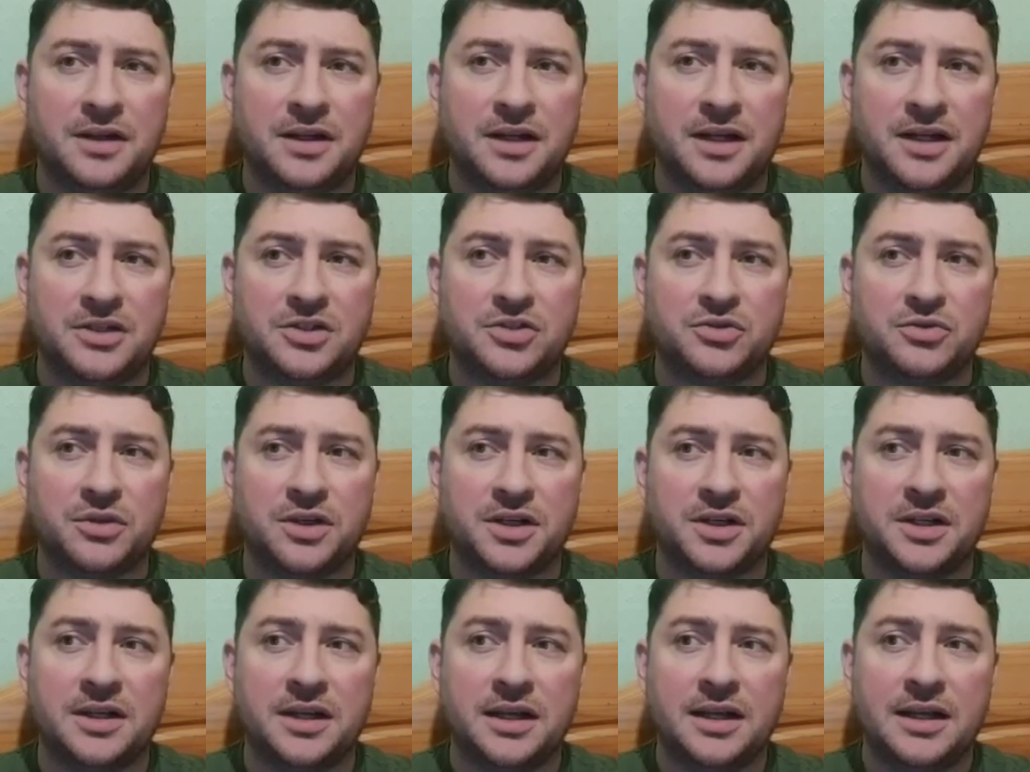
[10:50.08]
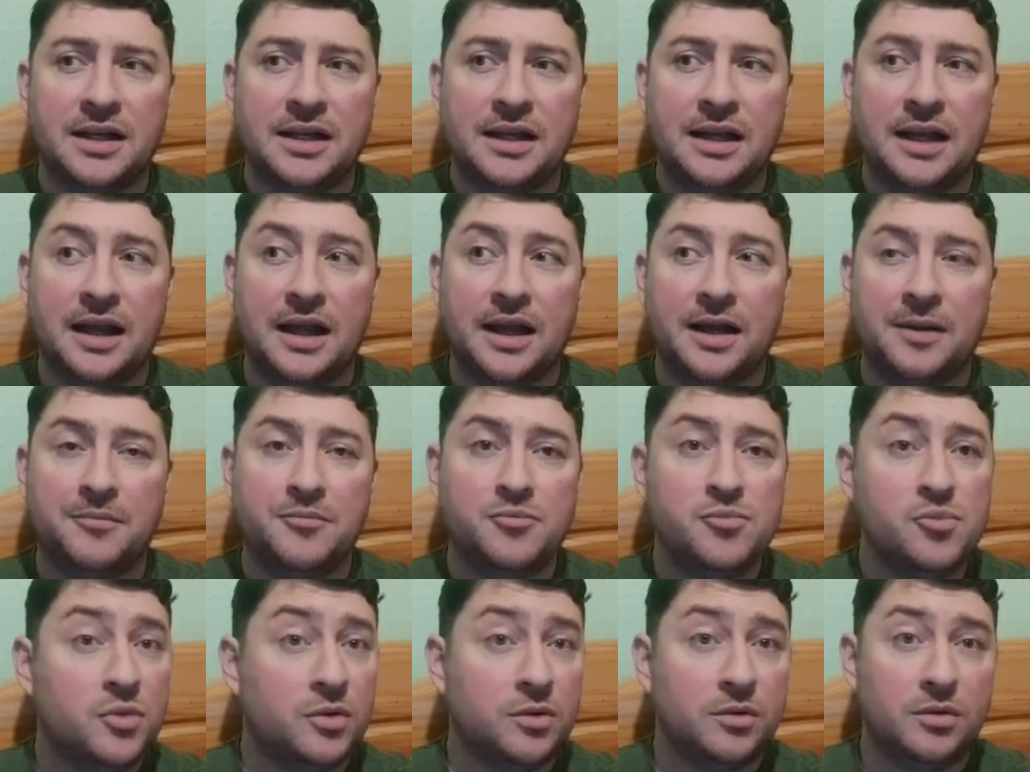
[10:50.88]
history.
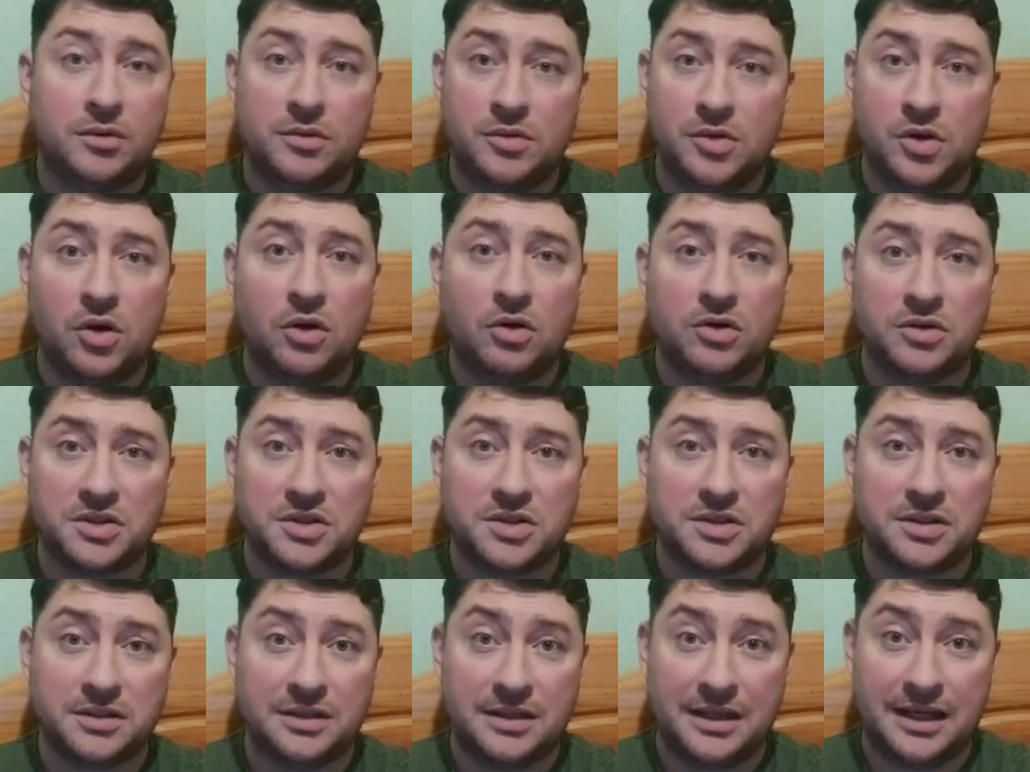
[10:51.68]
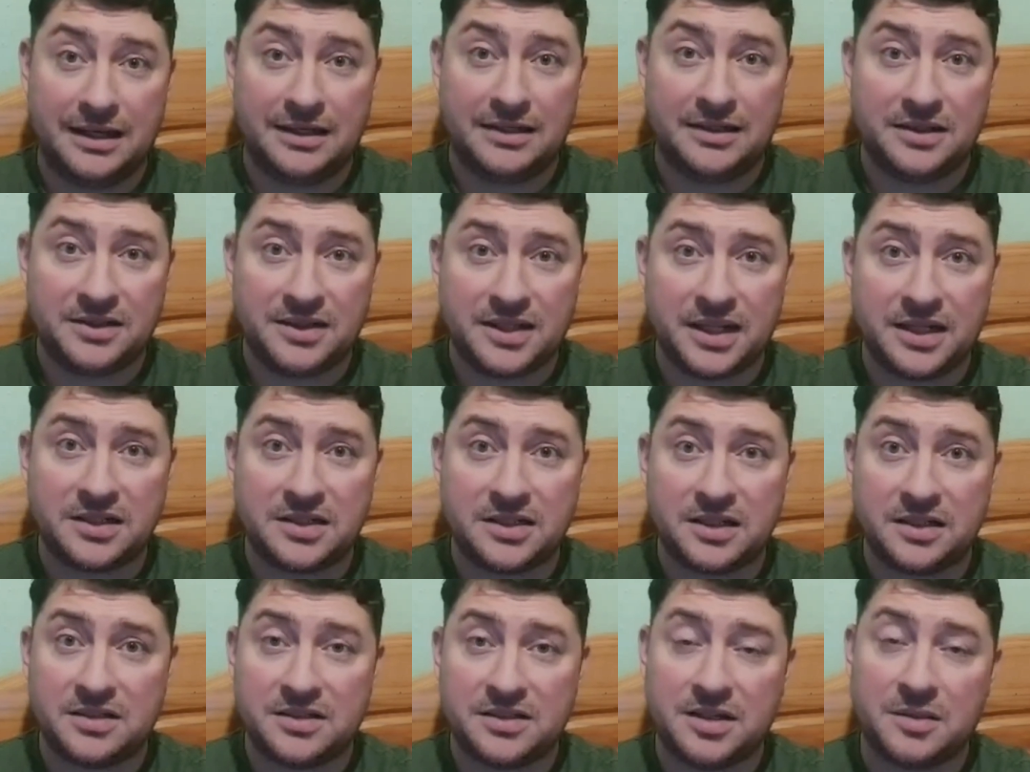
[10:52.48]
Not in the sense
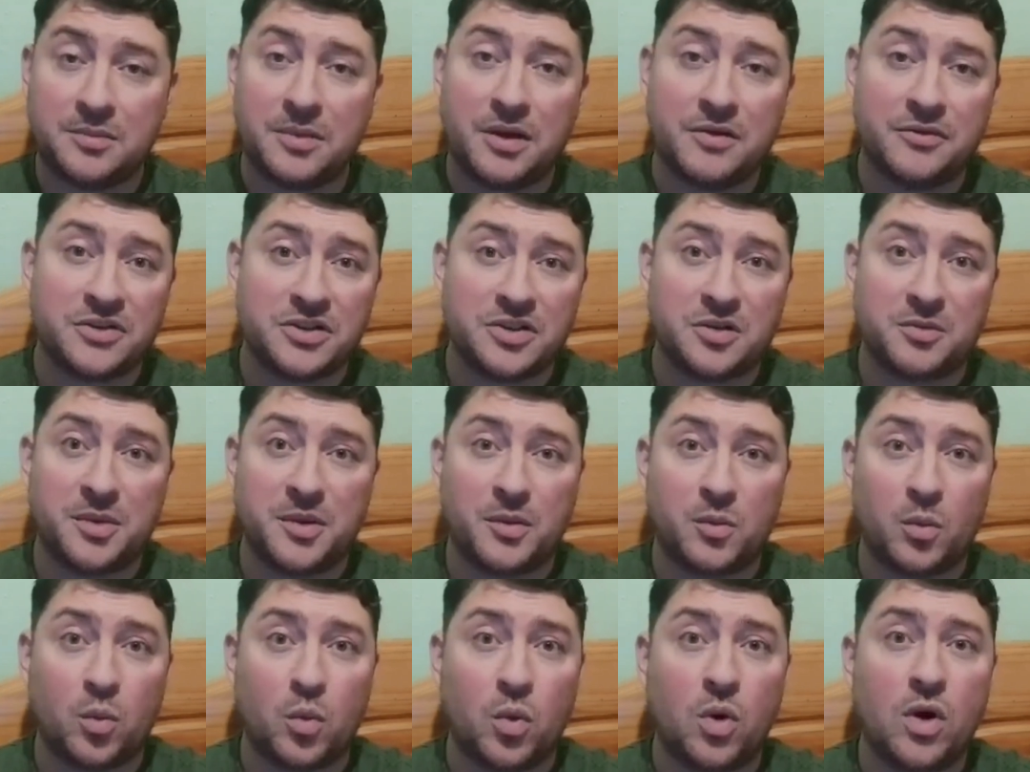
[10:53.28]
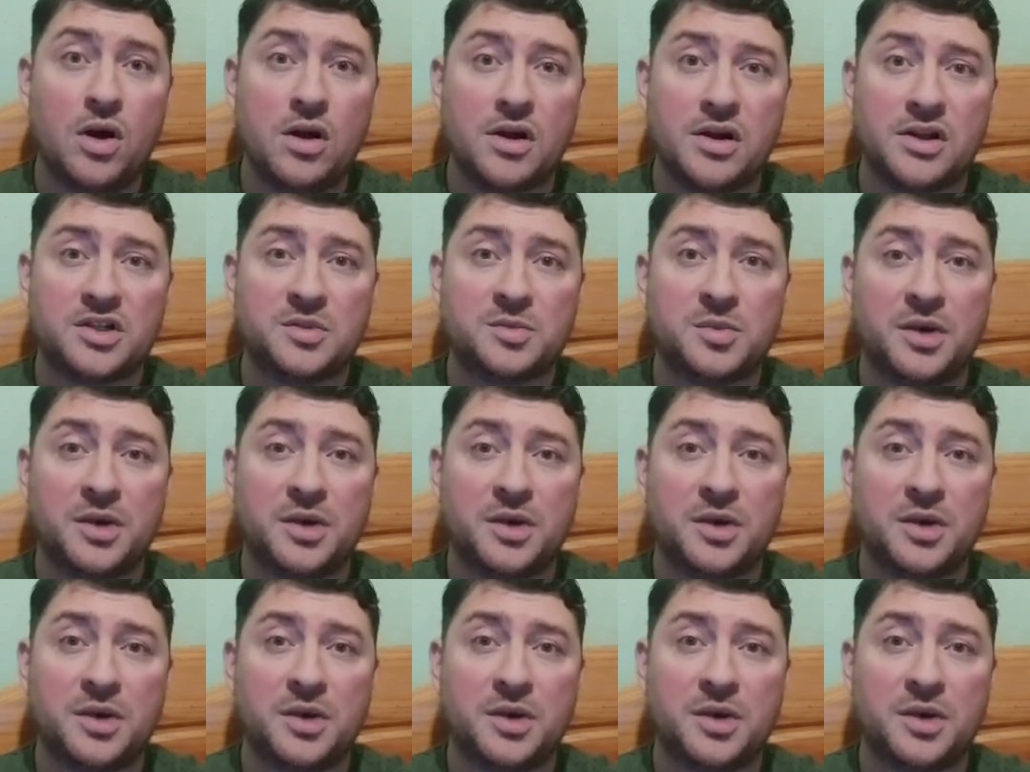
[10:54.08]
that some others have been worse,